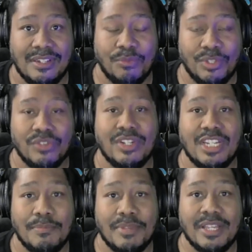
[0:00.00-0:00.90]
When you need
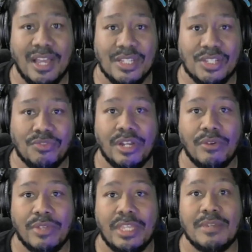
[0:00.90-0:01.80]
to be concentrating
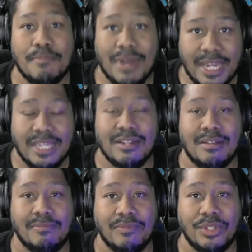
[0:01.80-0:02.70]
on getting your money up,
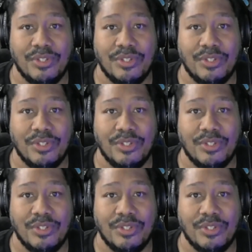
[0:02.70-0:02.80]
when you need